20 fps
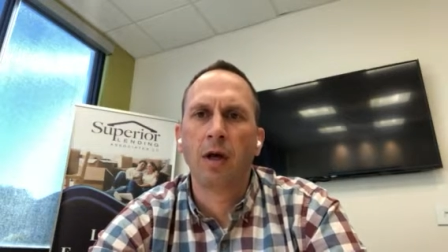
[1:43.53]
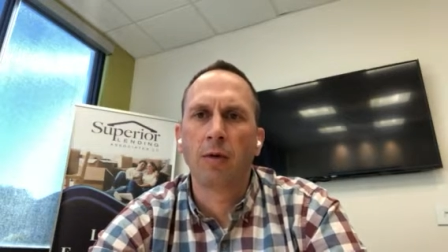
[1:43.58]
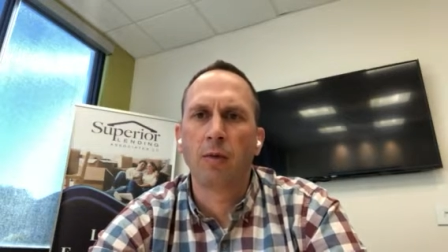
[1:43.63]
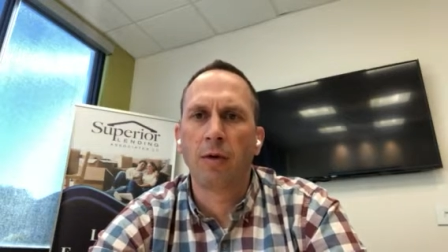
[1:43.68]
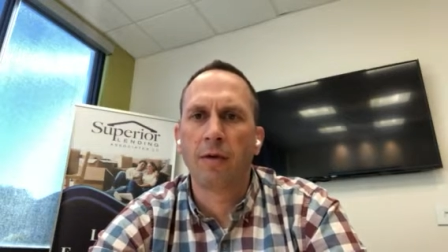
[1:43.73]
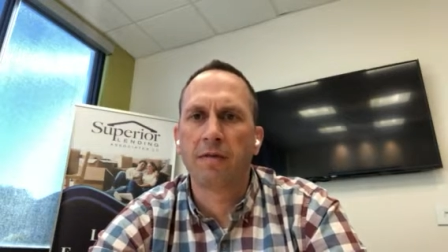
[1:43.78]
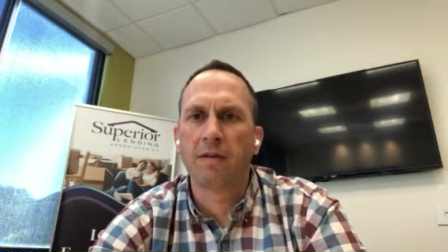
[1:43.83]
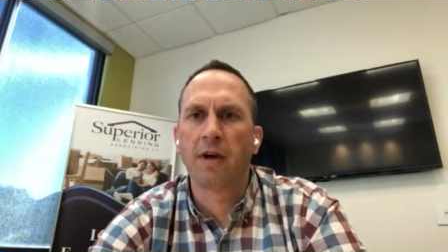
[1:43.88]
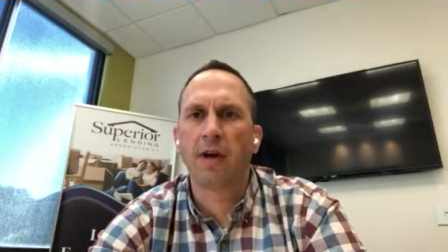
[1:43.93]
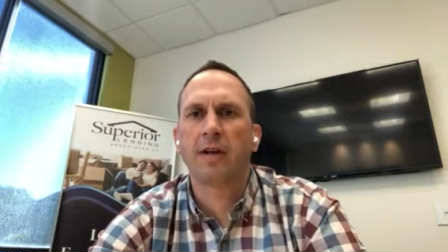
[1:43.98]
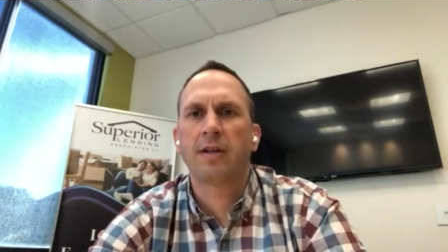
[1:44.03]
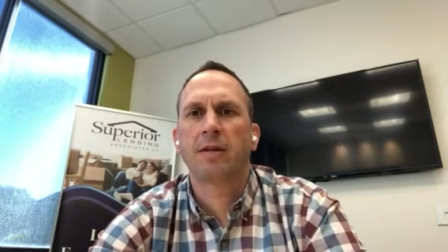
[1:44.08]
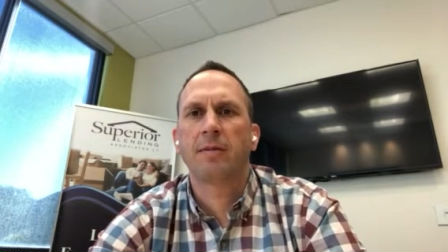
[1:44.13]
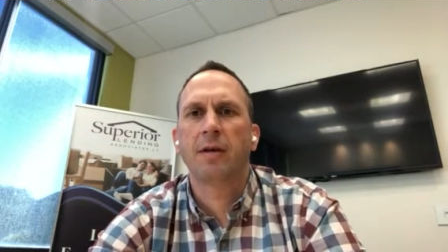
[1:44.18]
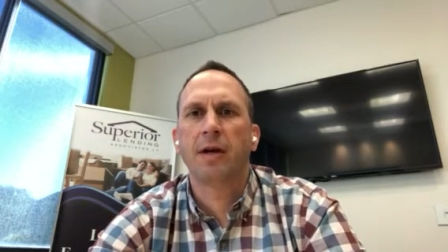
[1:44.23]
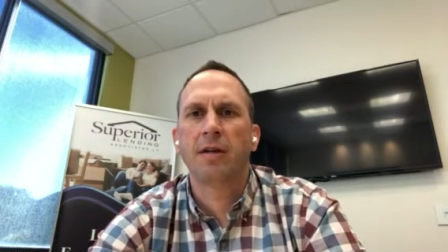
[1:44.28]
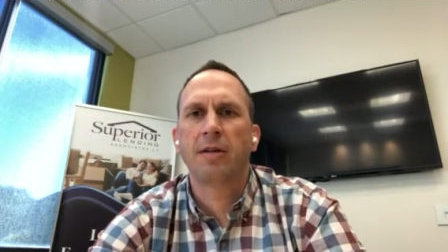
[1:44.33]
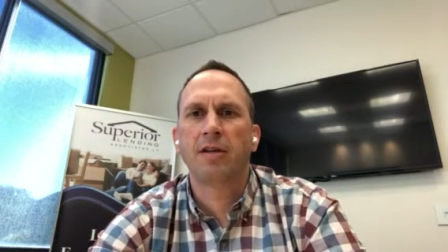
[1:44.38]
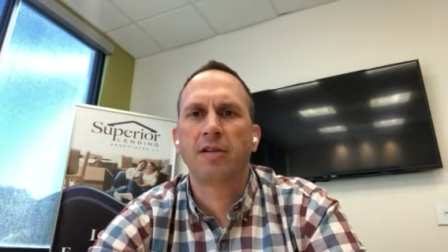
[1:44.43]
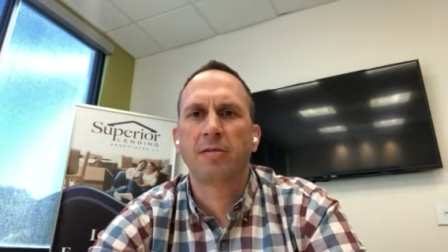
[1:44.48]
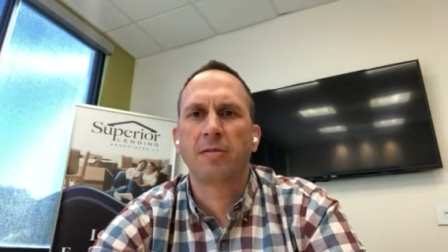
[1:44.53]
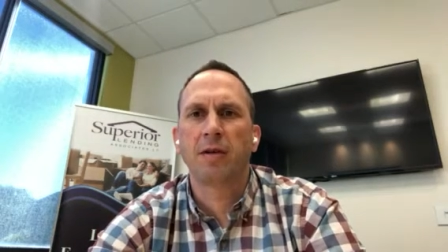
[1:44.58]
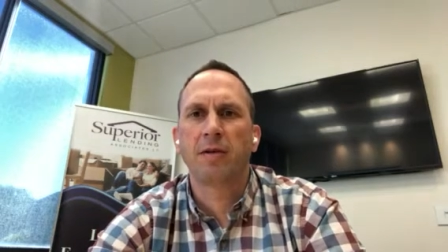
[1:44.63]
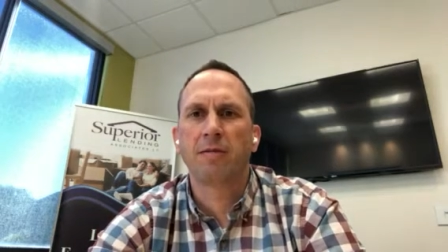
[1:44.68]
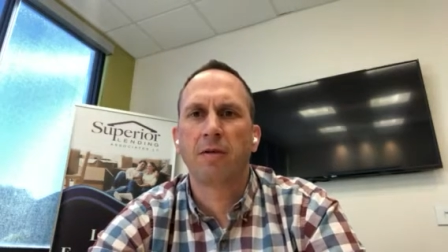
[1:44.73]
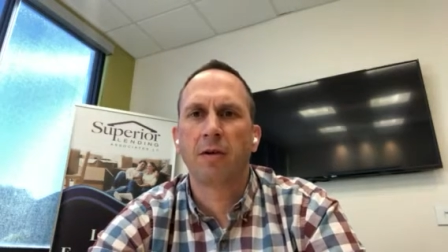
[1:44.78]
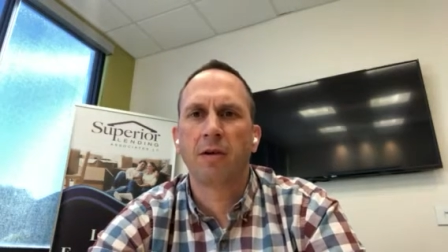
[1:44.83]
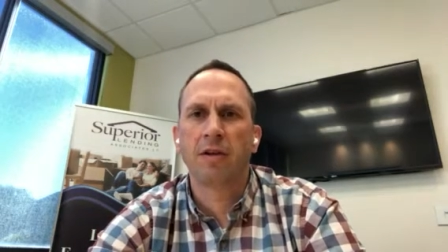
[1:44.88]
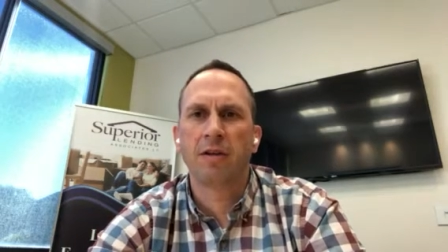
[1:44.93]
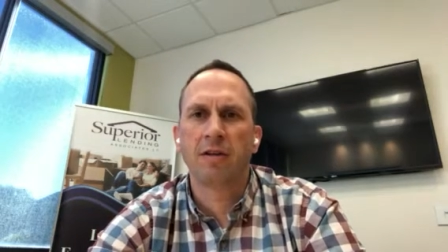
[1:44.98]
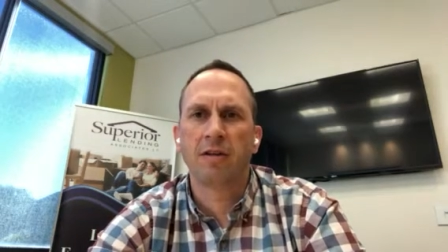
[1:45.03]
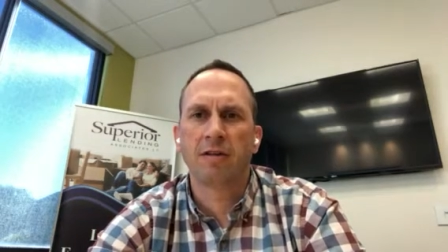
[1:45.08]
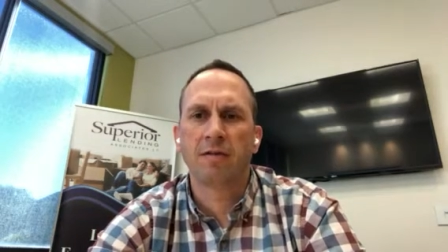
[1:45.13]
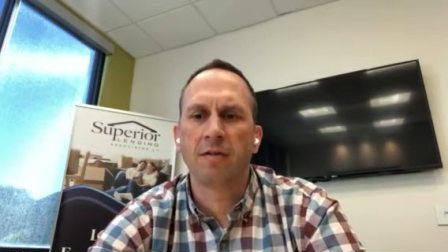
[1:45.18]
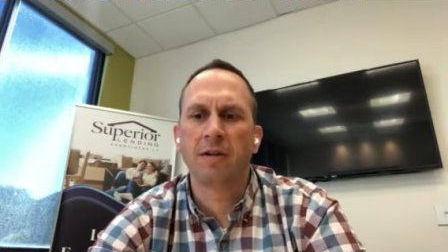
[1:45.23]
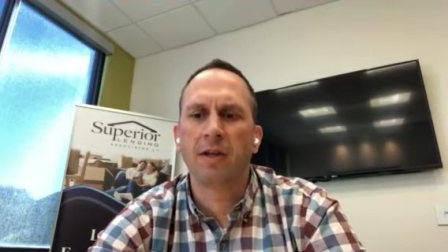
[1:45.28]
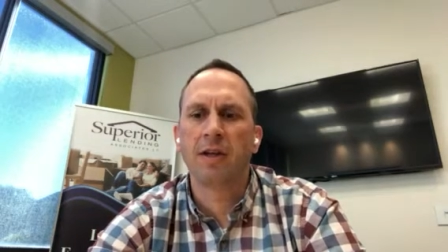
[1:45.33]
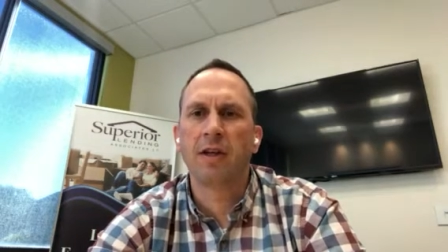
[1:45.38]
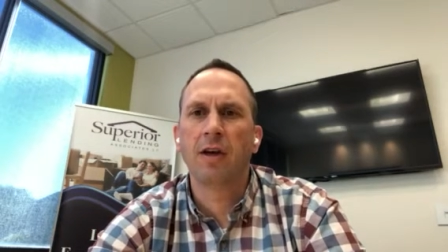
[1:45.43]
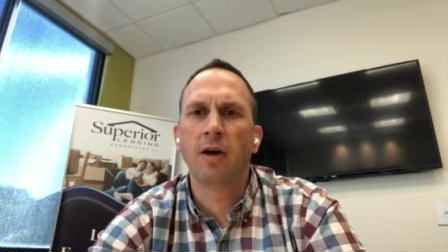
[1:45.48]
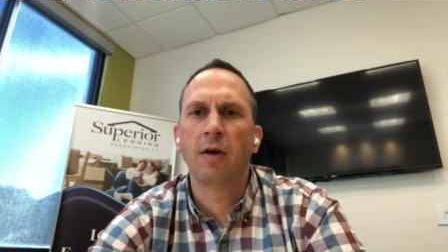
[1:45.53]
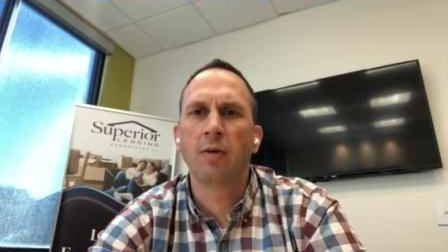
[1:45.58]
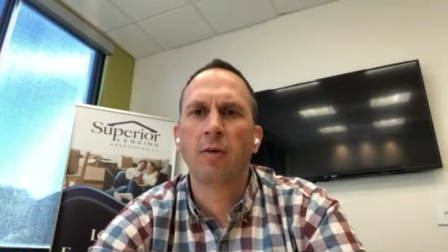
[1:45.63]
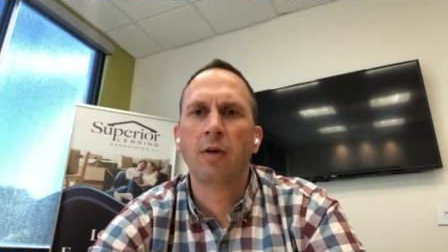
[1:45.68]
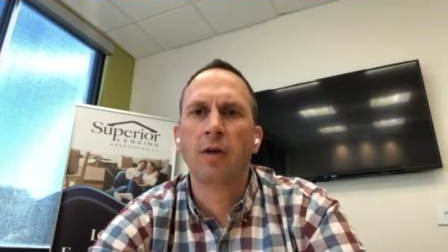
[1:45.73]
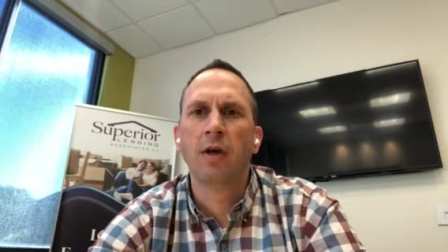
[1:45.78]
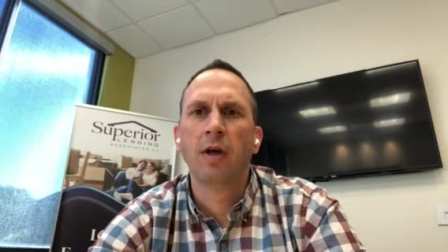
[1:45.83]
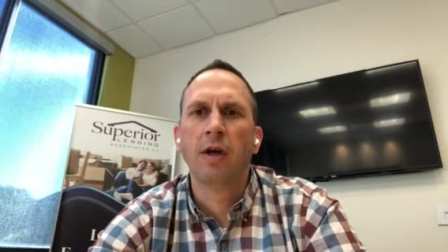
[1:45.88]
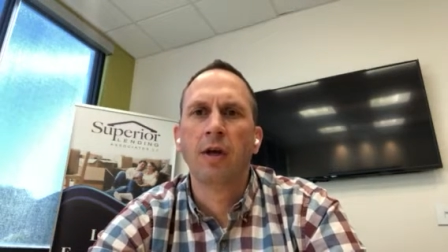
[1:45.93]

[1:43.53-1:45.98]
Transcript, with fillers: We've talked about this before on this video.